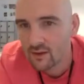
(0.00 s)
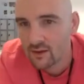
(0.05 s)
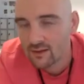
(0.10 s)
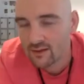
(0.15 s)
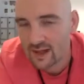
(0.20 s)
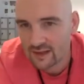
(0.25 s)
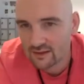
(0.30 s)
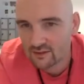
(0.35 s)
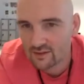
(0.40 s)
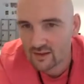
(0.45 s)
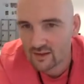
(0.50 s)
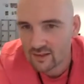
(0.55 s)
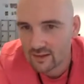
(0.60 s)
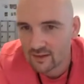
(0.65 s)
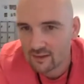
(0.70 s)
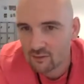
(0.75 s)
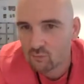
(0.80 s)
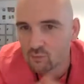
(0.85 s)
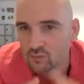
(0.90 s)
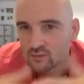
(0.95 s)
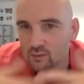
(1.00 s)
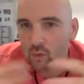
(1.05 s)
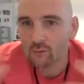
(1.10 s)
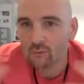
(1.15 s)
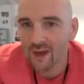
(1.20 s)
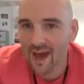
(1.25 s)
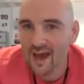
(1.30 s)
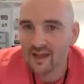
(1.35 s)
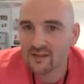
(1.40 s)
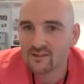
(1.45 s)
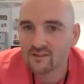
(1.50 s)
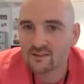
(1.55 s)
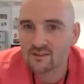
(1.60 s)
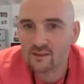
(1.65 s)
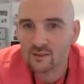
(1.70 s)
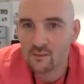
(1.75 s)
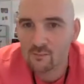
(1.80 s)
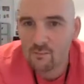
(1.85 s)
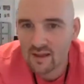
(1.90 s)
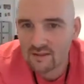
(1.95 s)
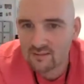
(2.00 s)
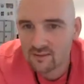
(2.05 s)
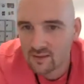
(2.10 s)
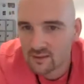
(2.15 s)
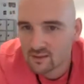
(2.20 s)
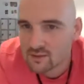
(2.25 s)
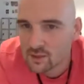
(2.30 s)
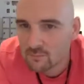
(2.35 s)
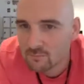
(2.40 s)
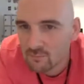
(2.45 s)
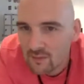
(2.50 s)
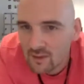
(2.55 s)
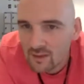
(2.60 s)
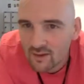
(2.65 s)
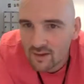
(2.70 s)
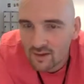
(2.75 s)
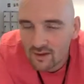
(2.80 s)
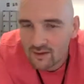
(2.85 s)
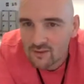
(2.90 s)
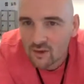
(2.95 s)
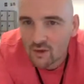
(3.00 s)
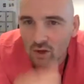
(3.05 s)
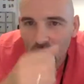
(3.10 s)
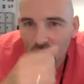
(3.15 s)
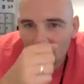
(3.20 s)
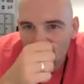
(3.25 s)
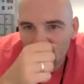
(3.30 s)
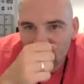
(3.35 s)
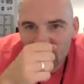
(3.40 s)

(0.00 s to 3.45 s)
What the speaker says: and actually it sort of adds to the message. And I don't know if you